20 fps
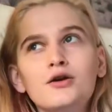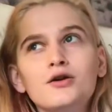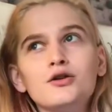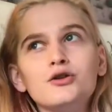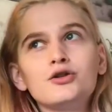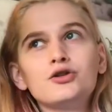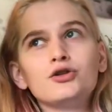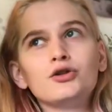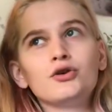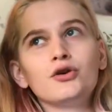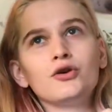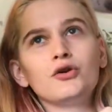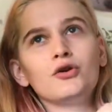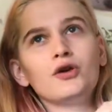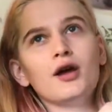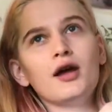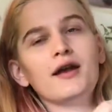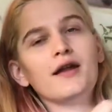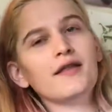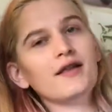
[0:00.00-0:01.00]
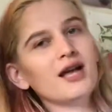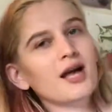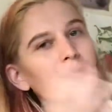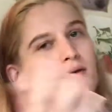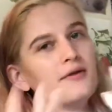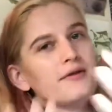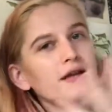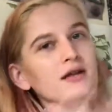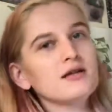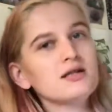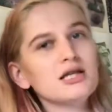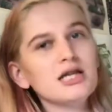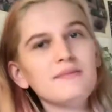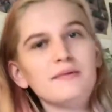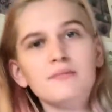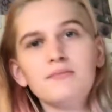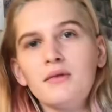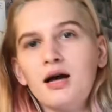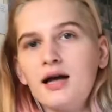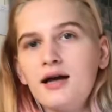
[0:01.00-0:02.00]
So another couple of things to keep
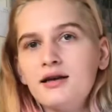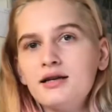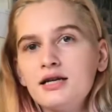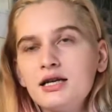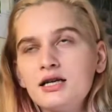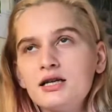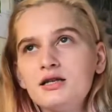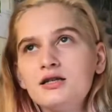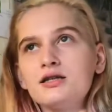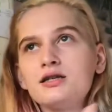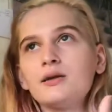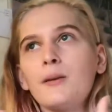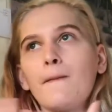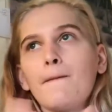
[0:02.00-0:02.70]
in mind is